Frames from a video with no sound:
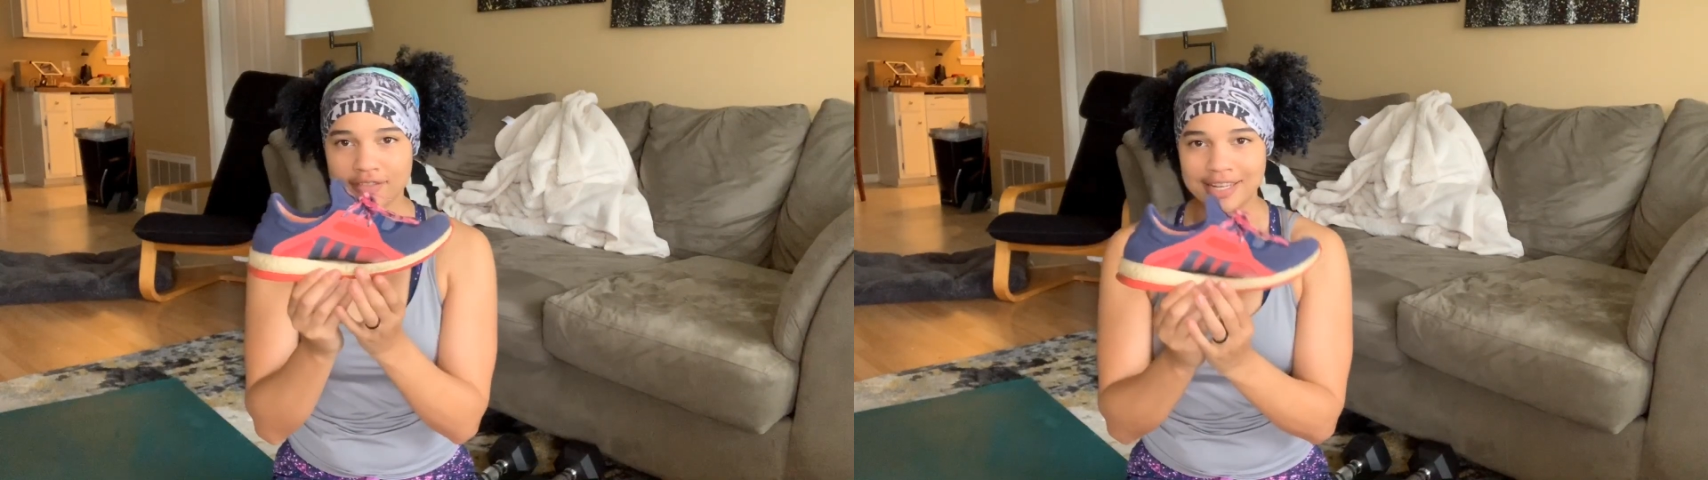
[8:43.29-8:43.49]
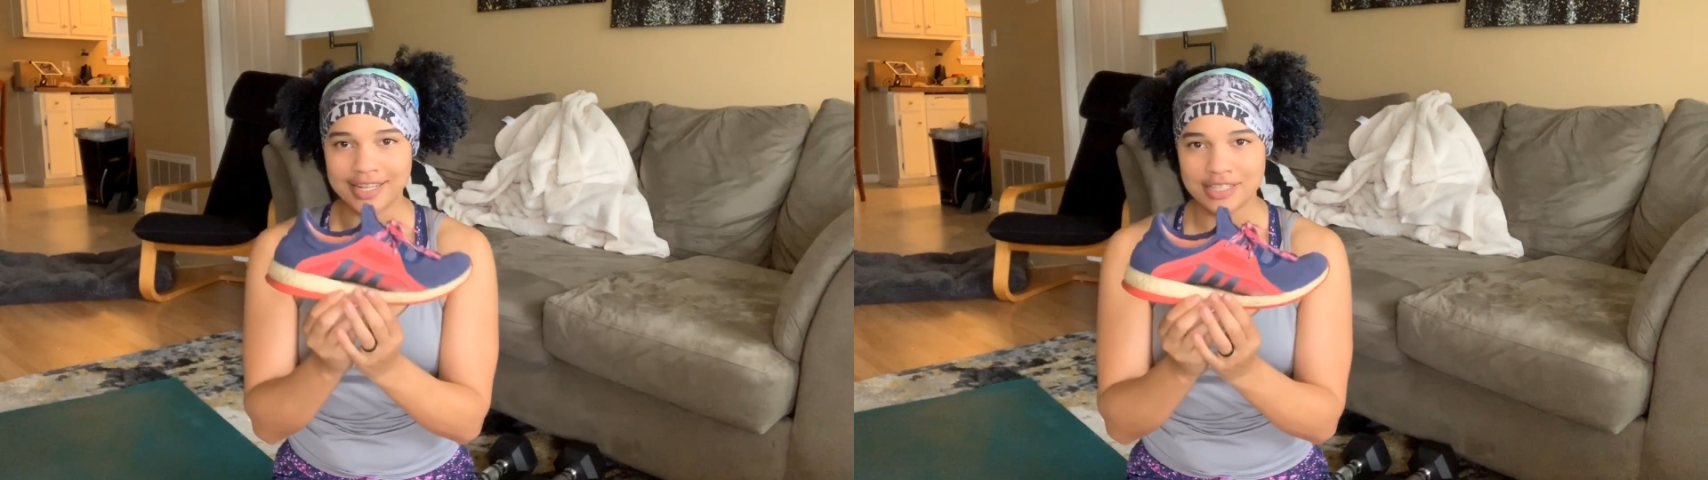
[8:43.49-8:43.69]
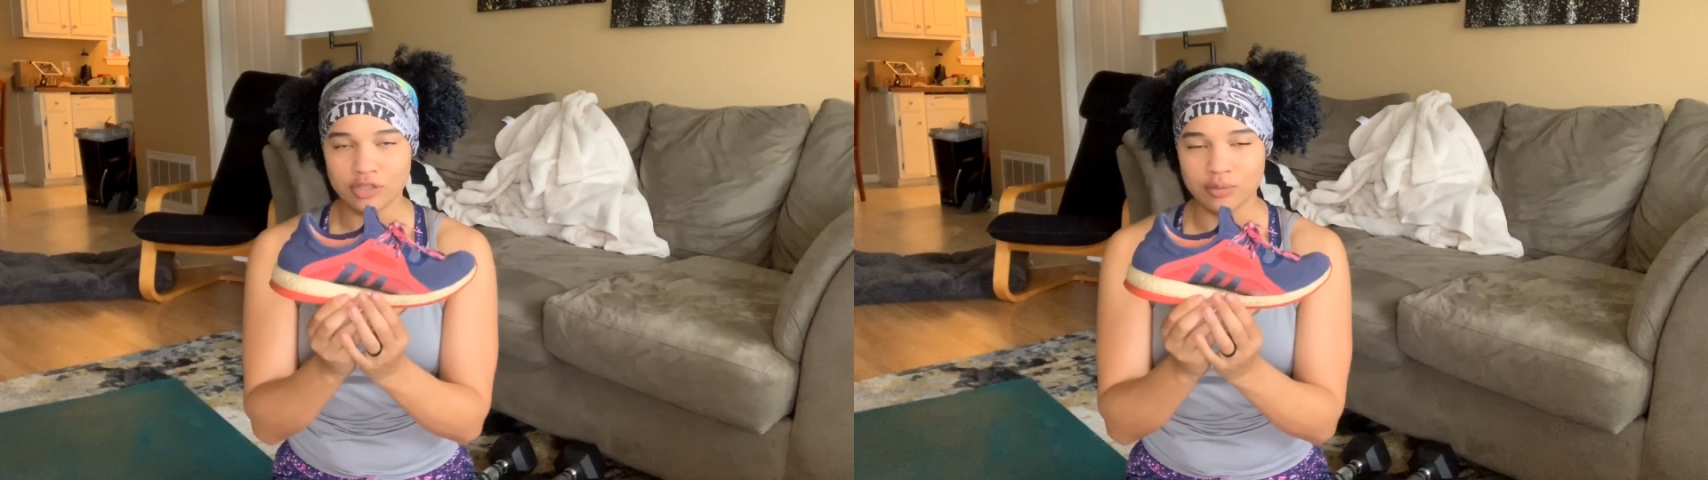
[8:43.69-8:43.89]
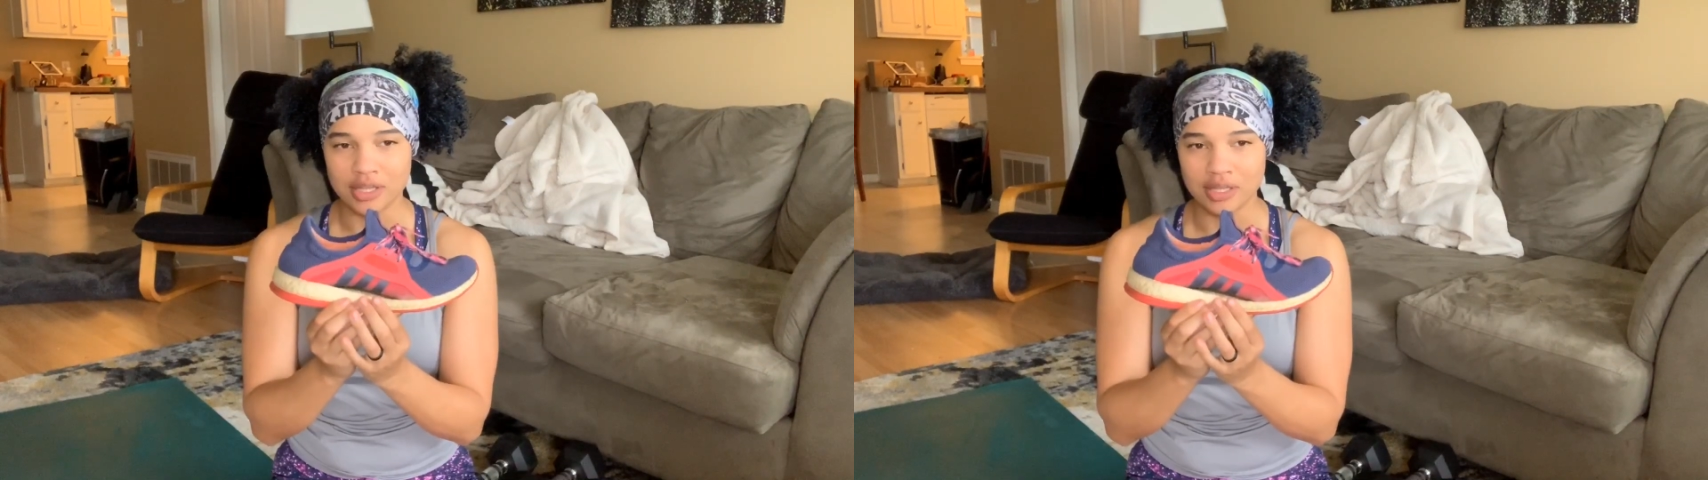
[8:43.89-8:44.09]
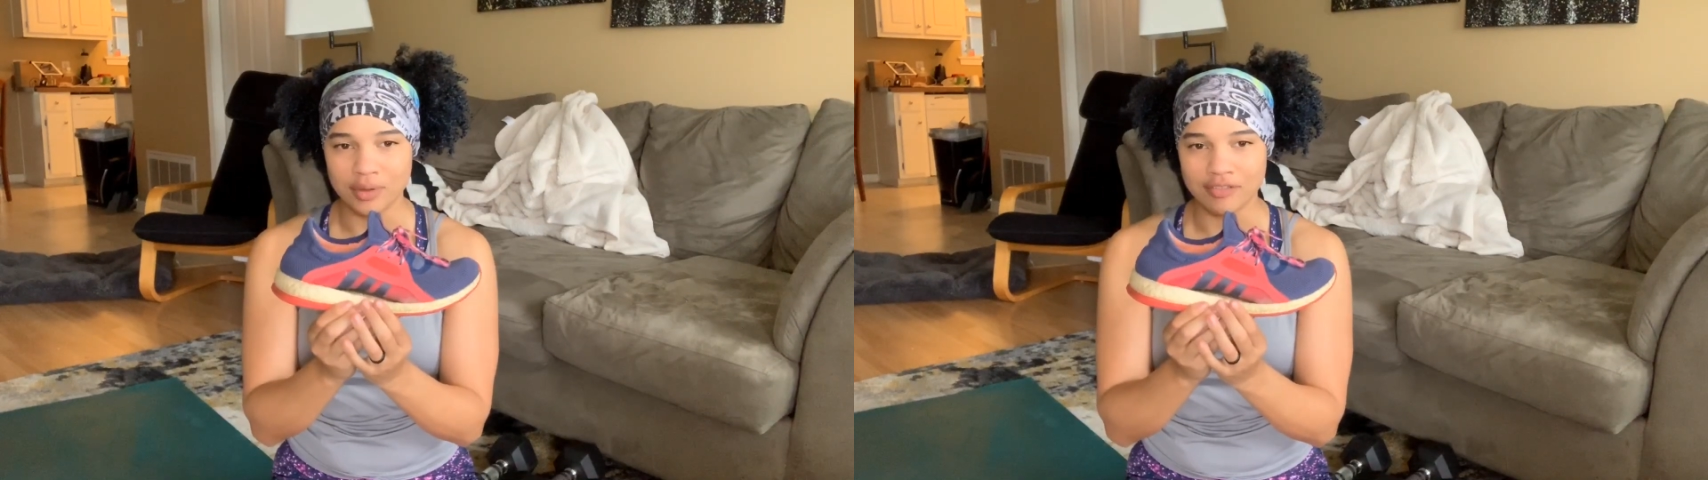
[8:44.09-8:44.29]
and I still
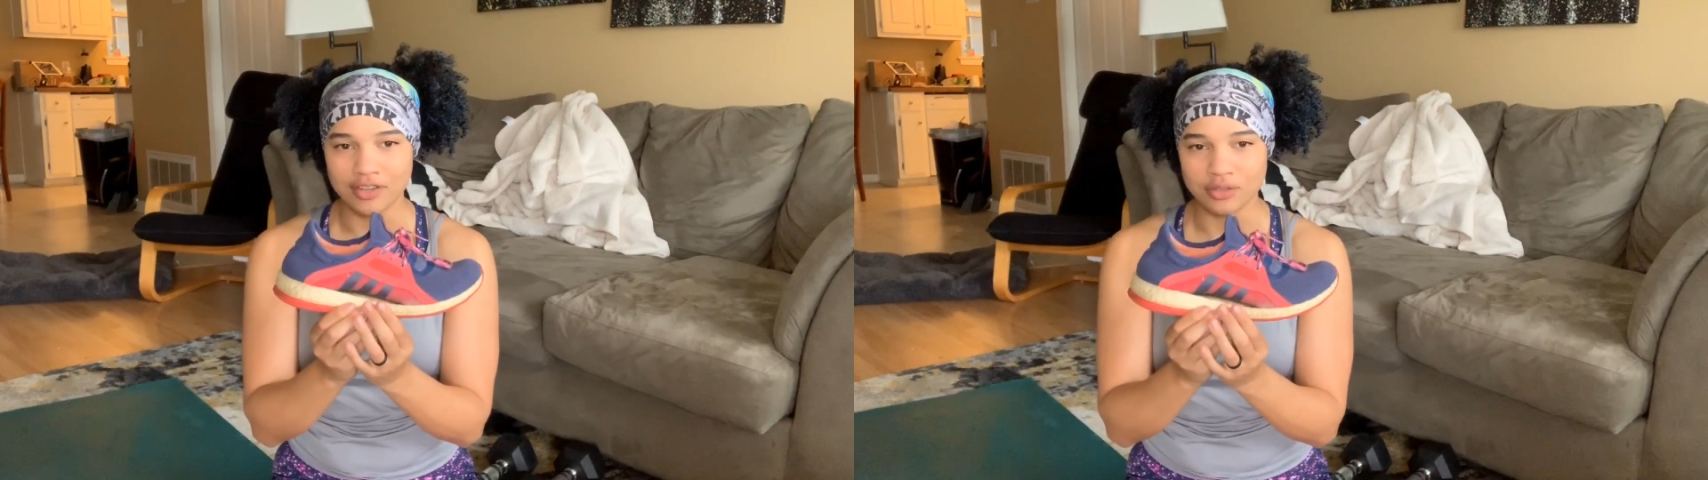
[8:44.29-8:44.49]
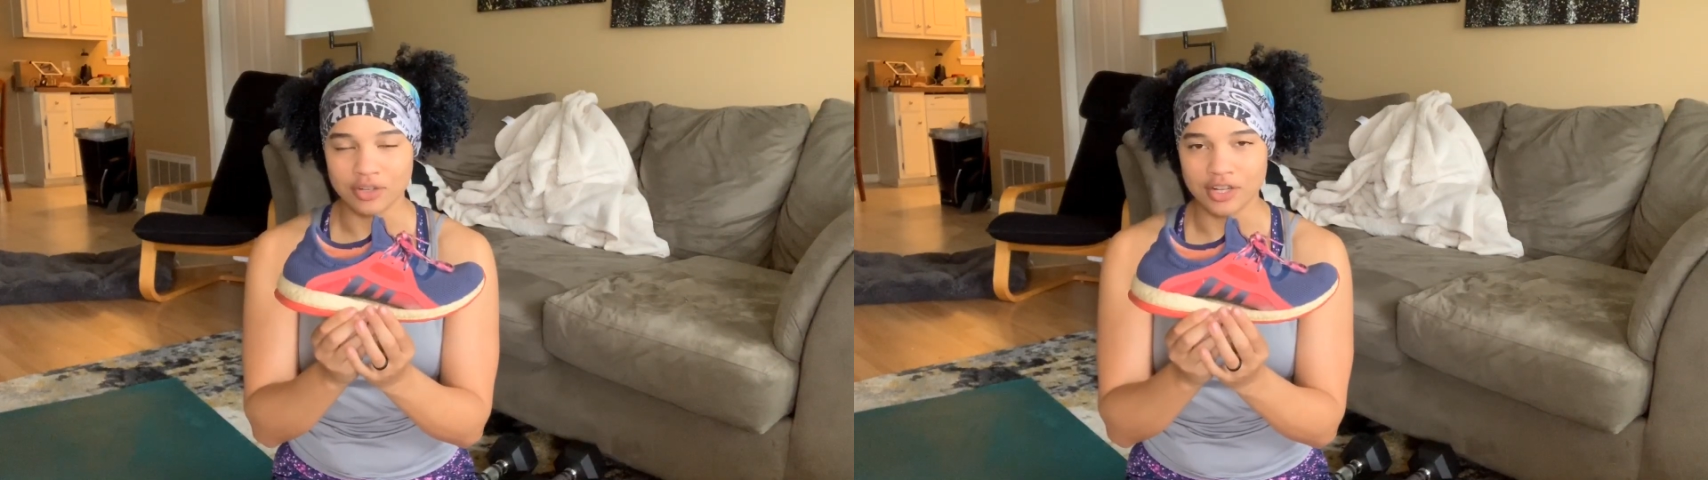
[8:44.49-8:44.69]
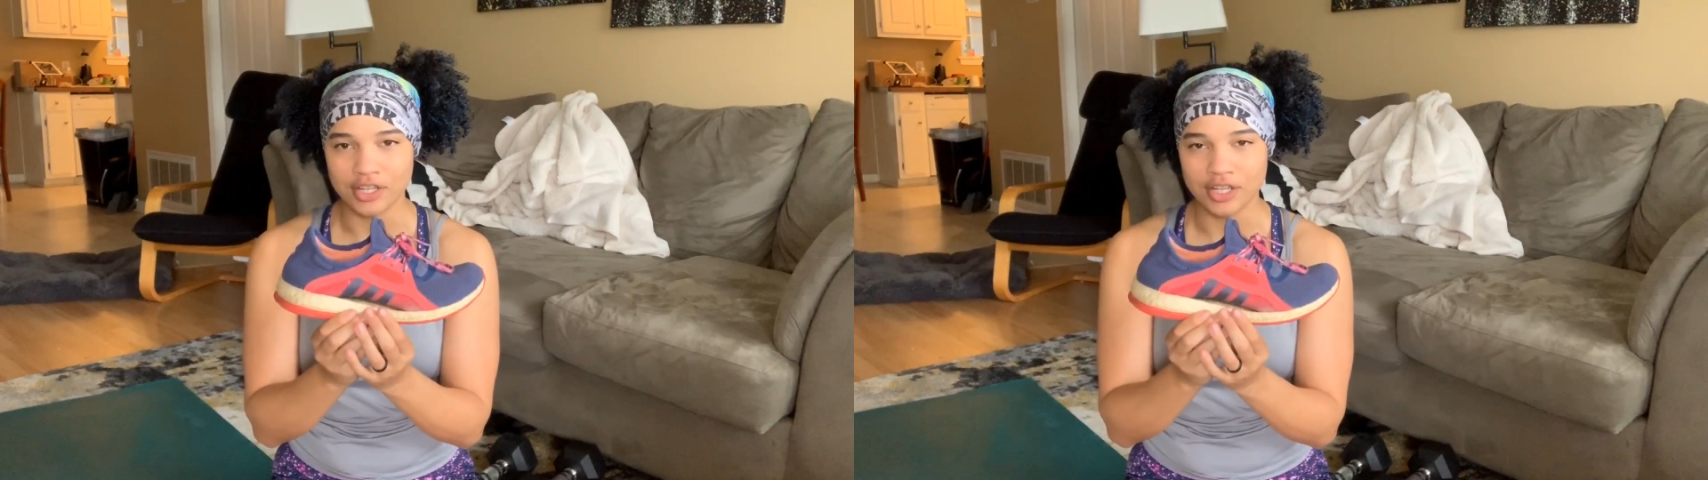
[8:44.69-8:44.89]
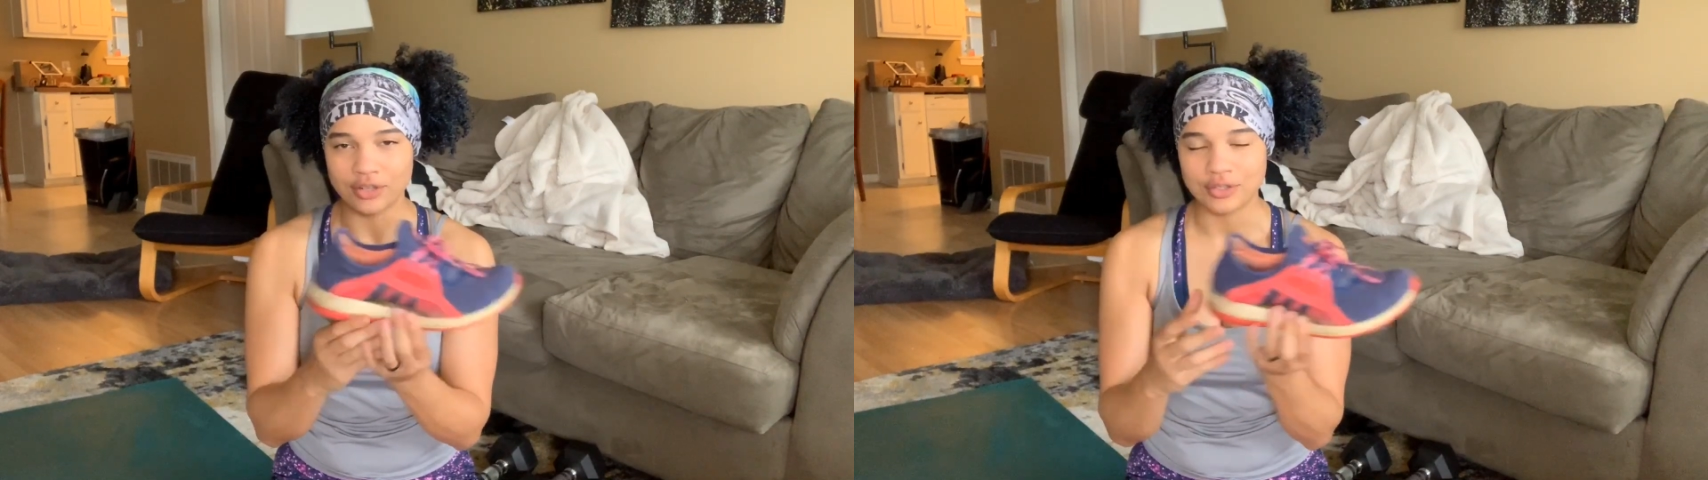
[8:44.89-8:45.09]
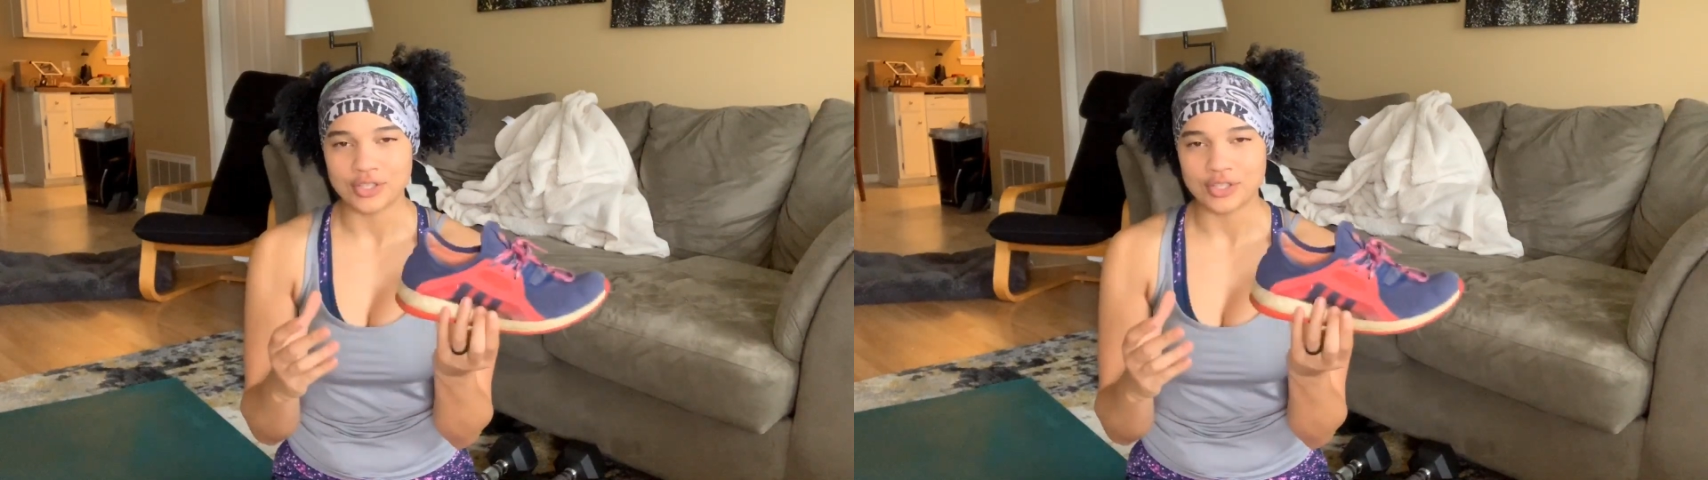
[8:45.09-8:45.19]
wear them if I do cardio,